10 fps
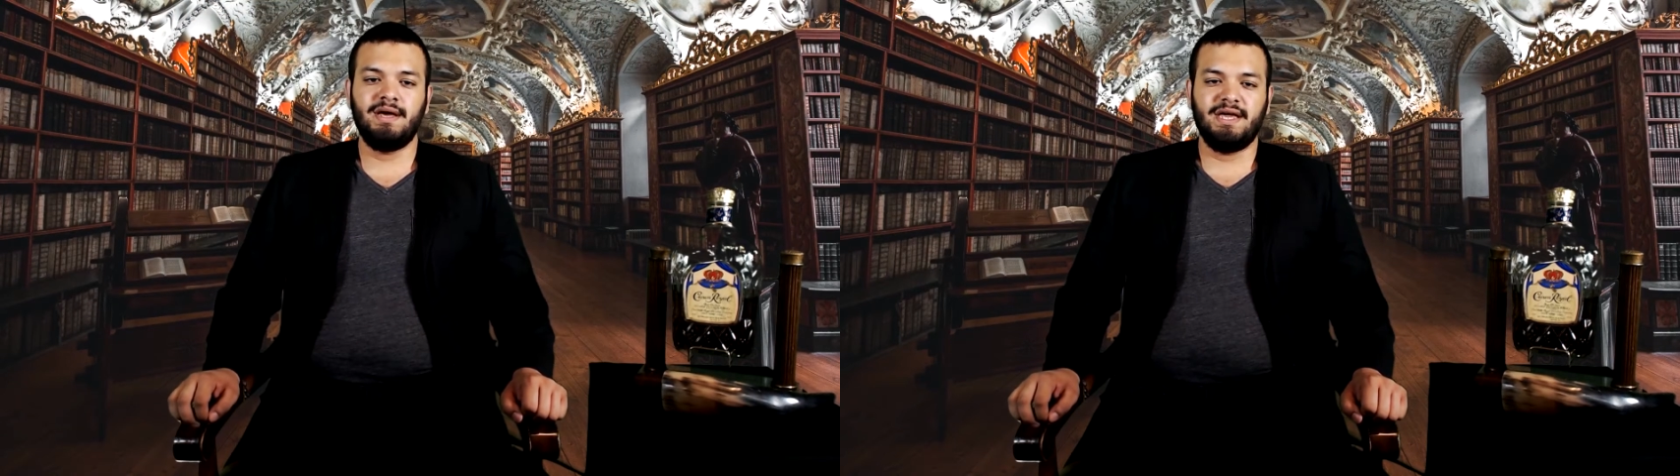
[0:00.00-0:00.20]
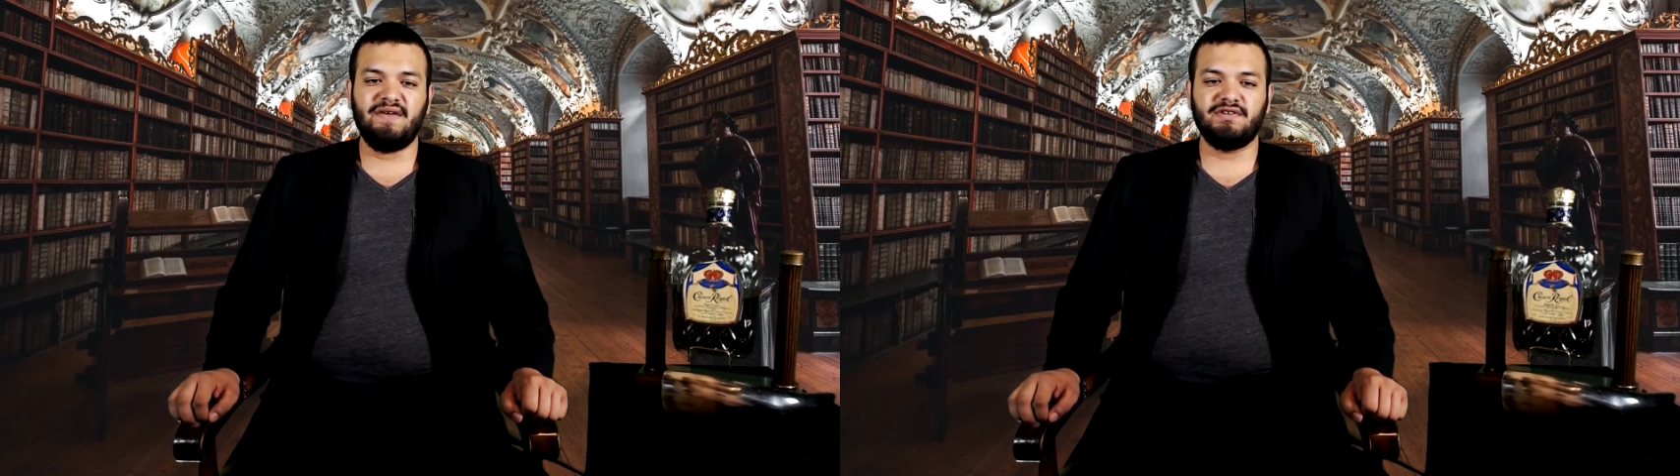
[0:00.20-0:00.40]

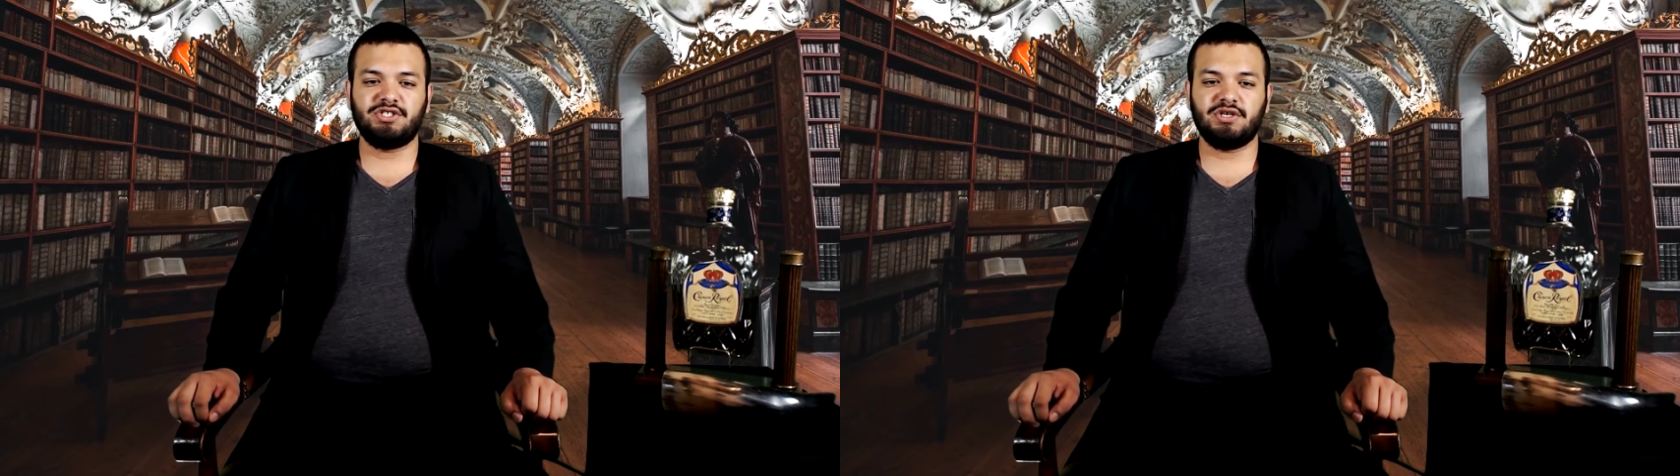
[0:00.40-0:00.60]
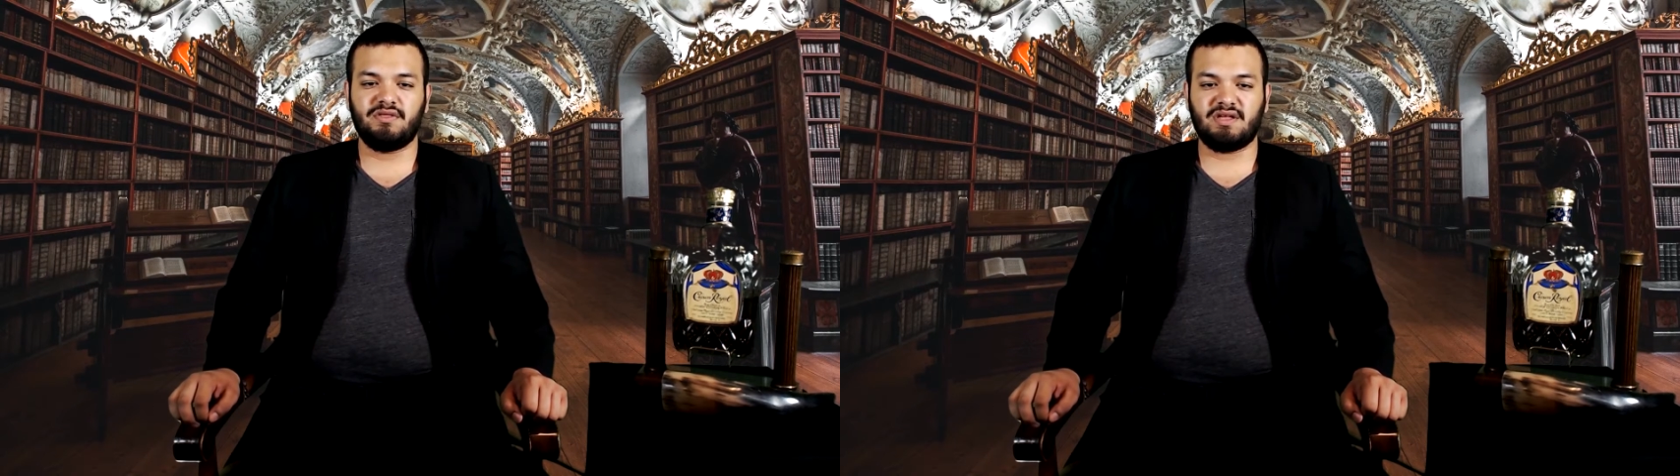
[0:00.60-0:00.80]
He even
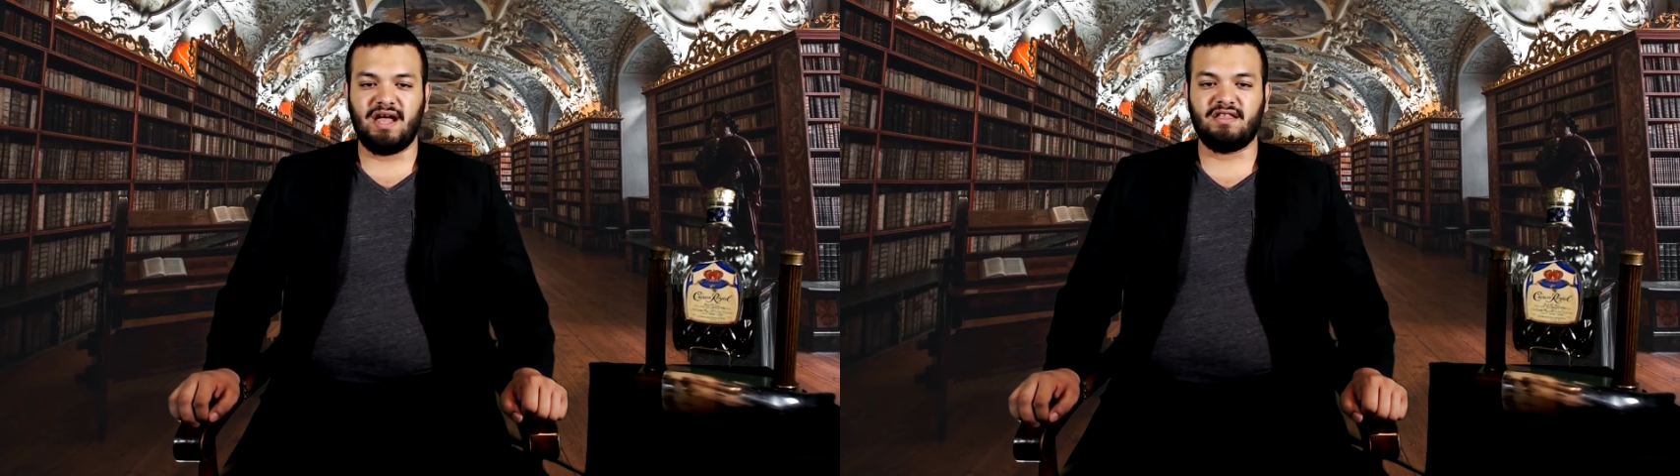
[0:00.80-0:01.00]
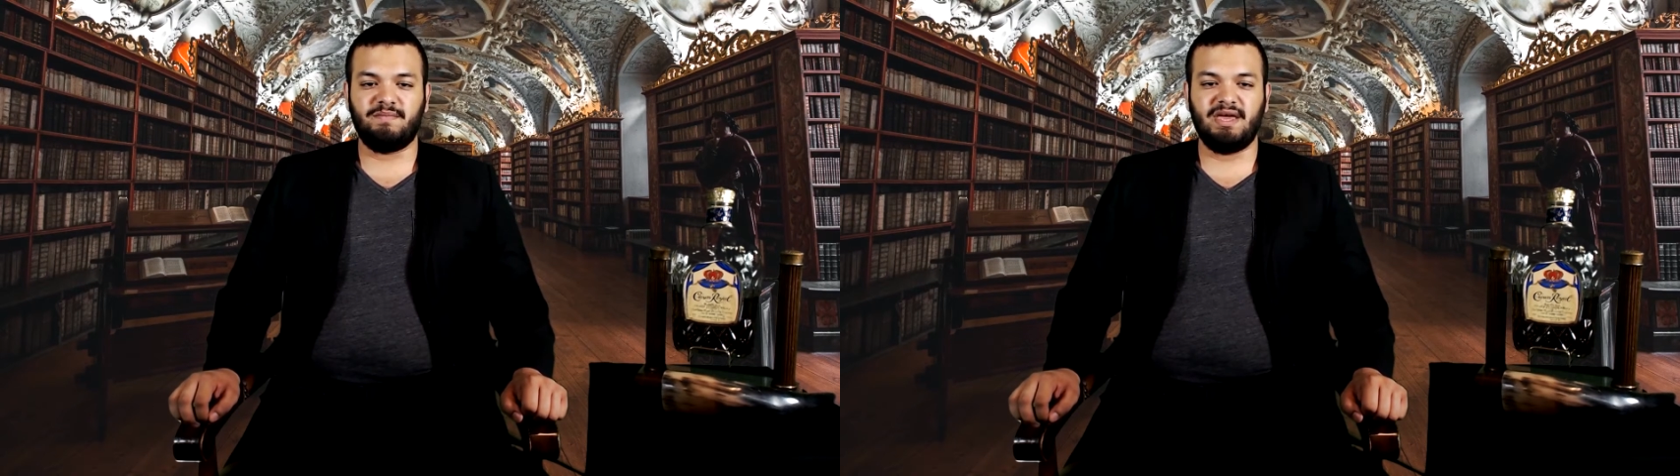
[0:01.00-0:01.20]
showed
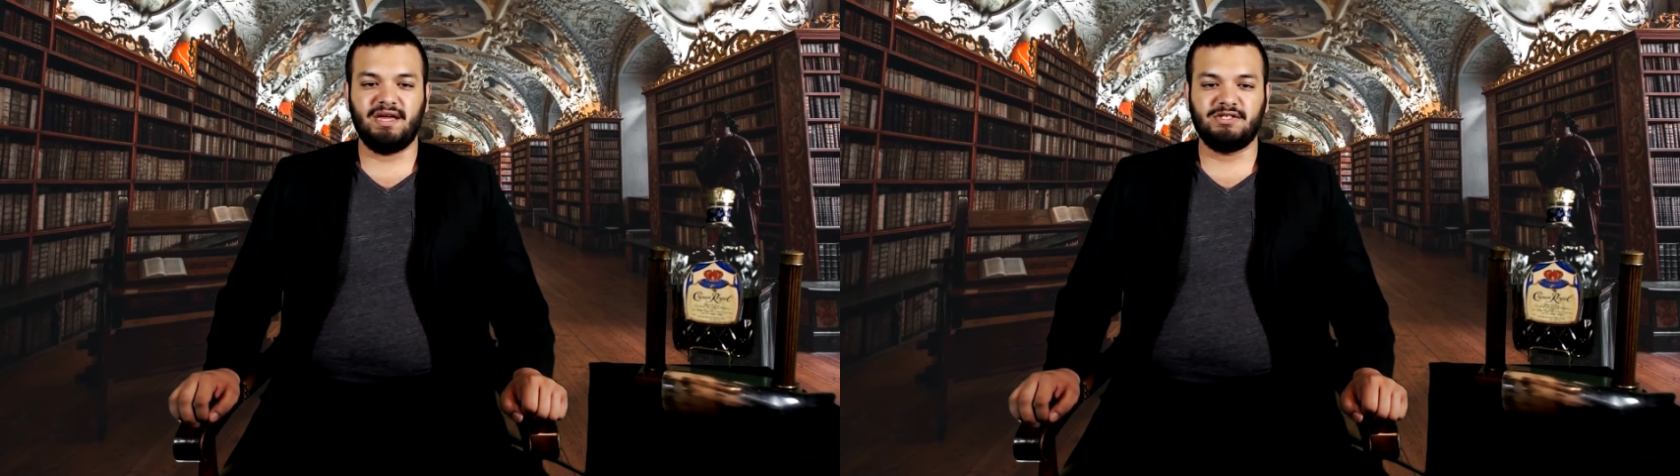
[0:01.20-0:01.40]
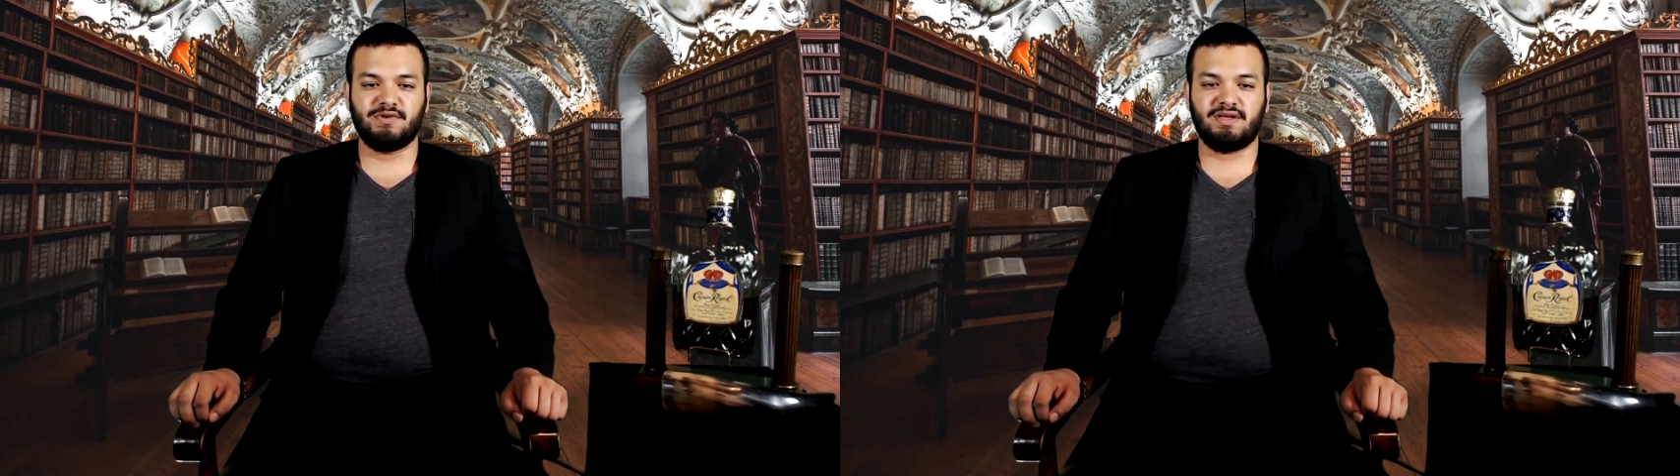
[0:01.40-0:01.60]
signs of being
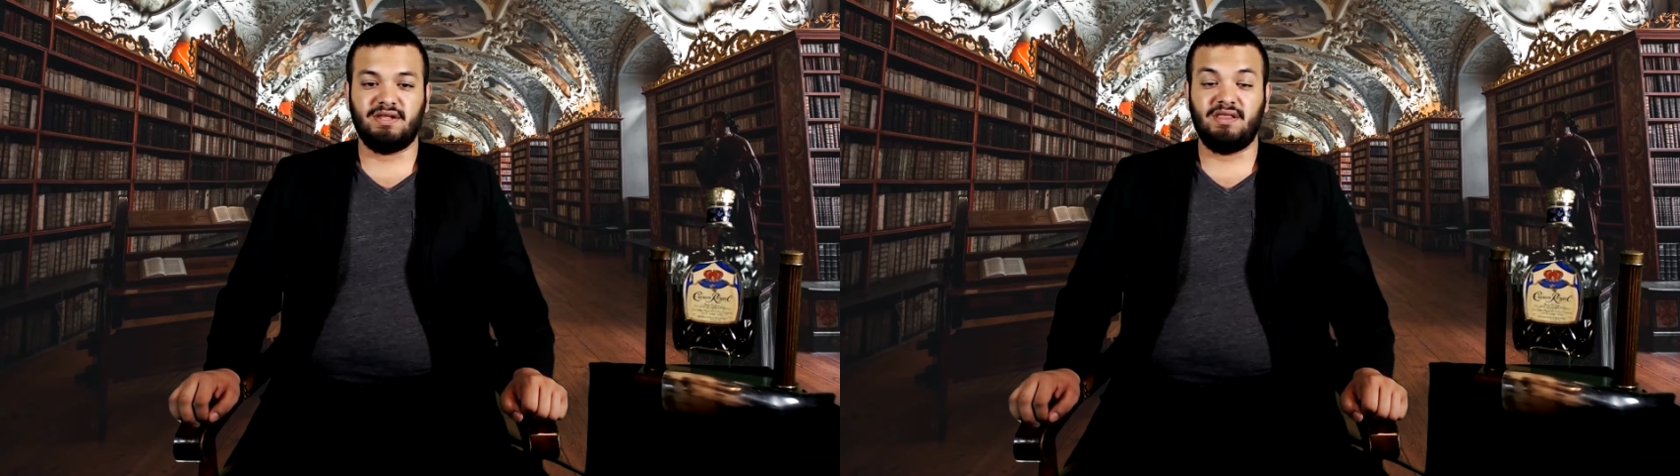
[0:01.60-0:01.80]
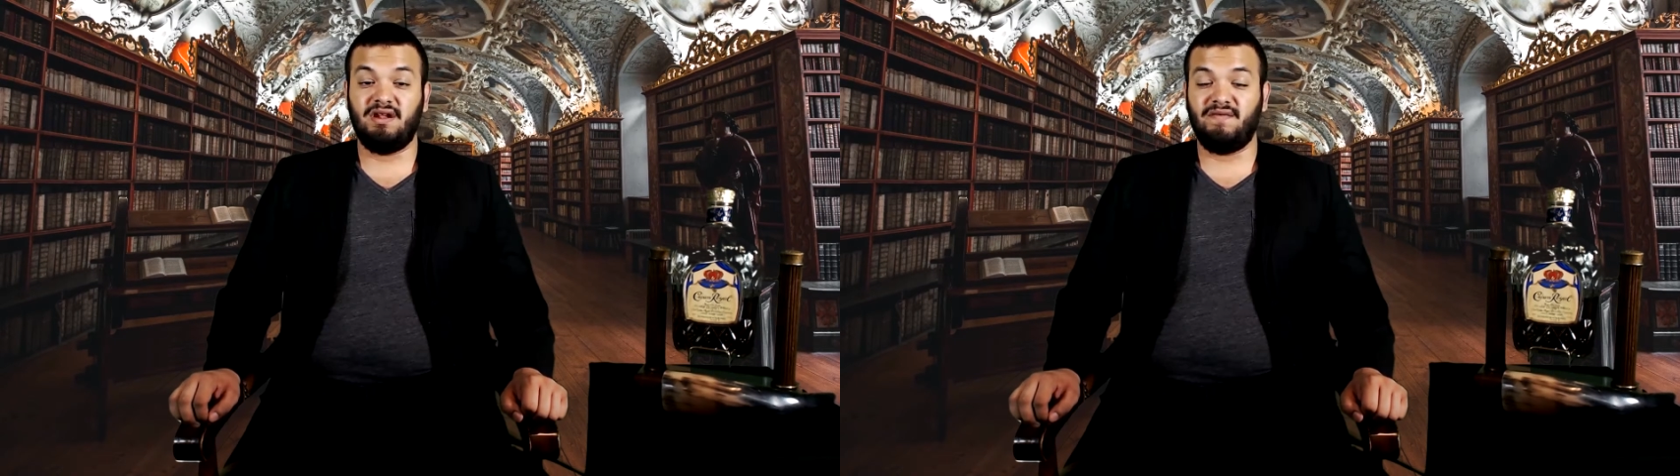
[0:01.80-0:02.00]
interested in the